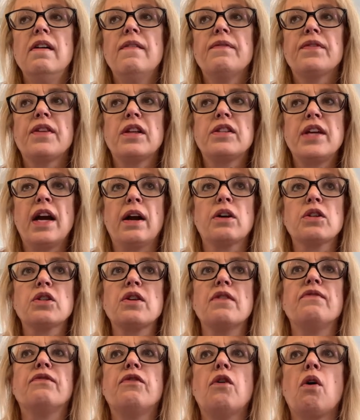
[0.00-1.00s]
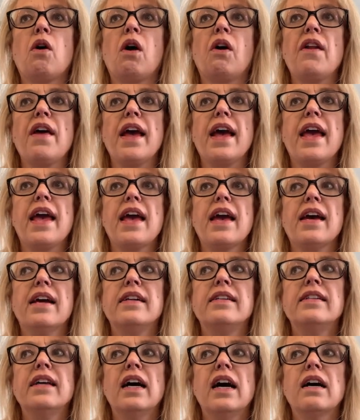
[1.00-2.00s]
that's Harrison Ford
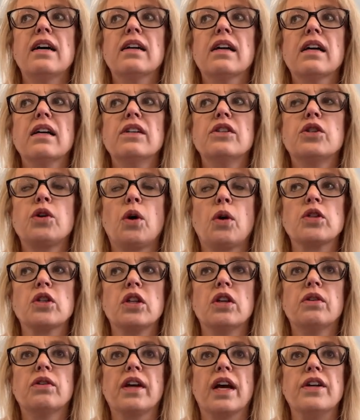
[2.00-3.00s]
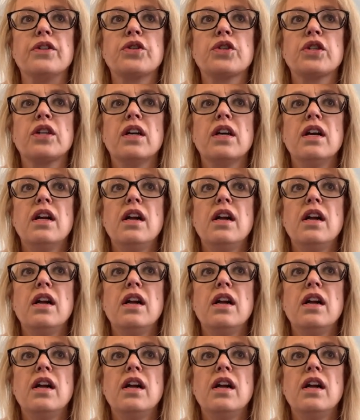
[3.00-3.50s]
and George Lucas